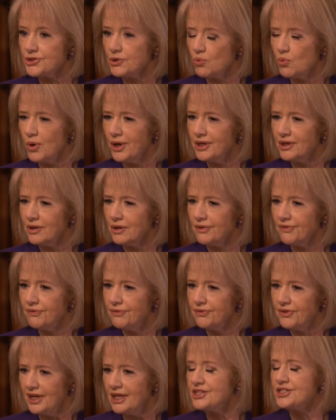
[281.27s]
So, what are
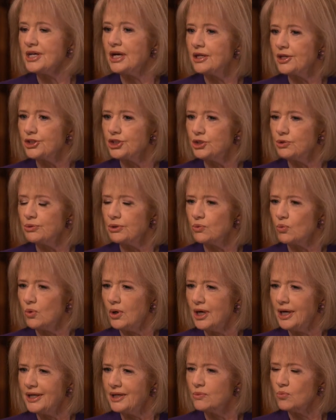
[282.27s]
they telling you, and
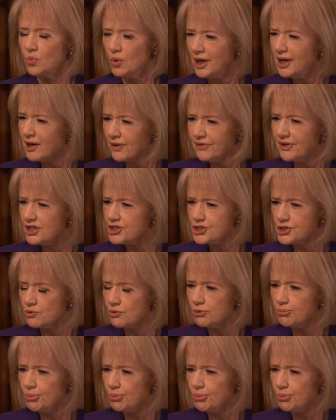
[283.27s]
why why are they so